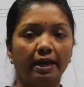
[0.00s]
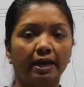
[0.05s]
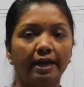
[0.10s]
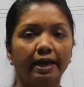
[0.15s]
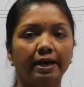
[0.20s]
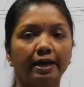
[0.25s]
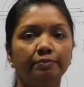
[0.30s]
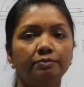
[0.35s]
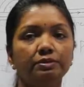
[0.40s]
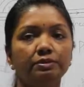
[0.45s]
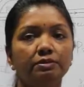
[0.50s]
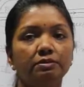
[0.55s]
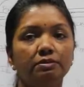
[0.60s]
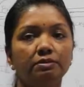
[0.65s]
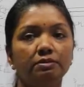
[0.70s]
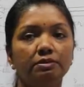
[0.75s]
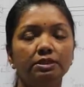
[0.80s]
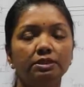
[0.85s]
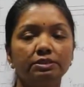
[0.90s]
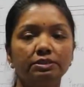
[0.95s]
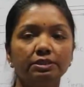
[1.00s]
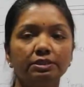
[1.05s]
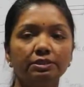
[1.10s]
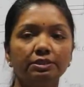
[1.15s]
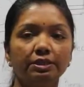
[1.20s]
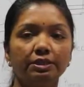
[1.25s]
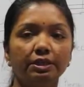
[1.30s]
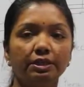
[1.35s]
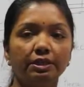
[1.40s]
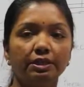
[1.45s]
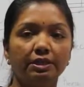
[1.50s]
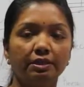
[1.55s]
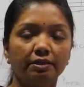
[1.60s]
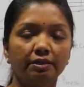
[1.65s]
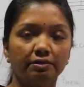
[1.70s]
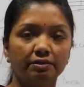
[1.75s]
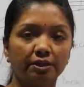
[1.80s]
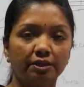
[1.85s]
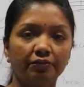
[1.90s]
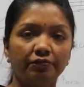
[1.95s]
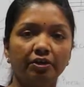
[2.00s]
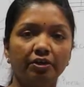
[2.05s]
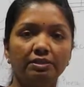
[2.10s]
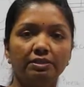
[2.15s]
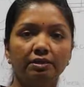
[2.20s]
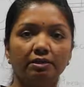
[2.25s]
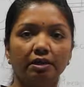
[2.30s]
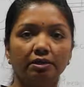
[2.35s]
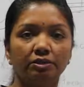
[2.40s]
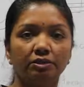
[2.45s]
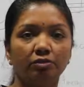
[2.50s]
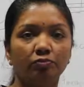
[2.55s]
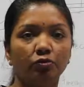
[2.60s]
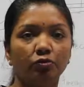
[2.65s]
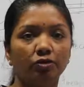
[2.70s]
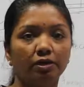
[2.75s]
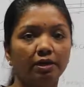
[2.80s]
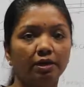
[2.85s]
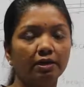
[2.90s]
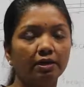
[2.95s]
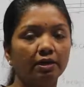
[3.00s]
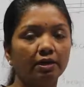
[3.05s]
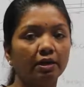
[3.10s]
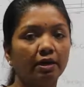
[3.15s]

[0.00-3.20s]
I am teaching the 3-phase induction motor,